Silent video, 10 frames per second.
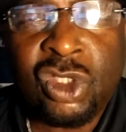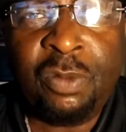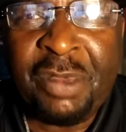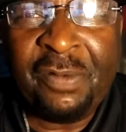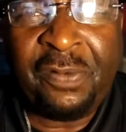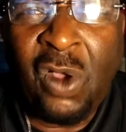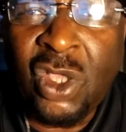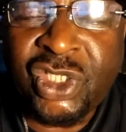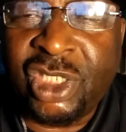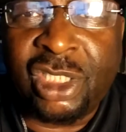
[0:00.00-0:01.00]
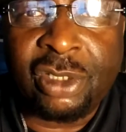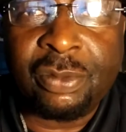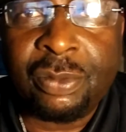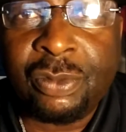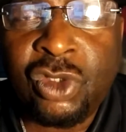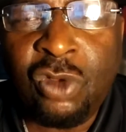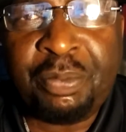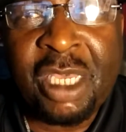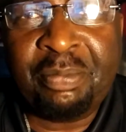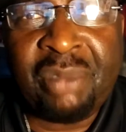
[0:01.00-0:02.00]
You've been fortunate.
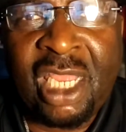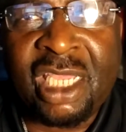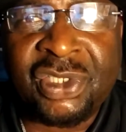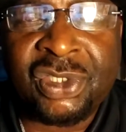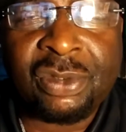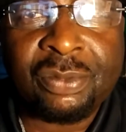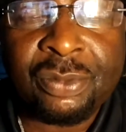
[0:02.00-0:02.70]
You've been blessed.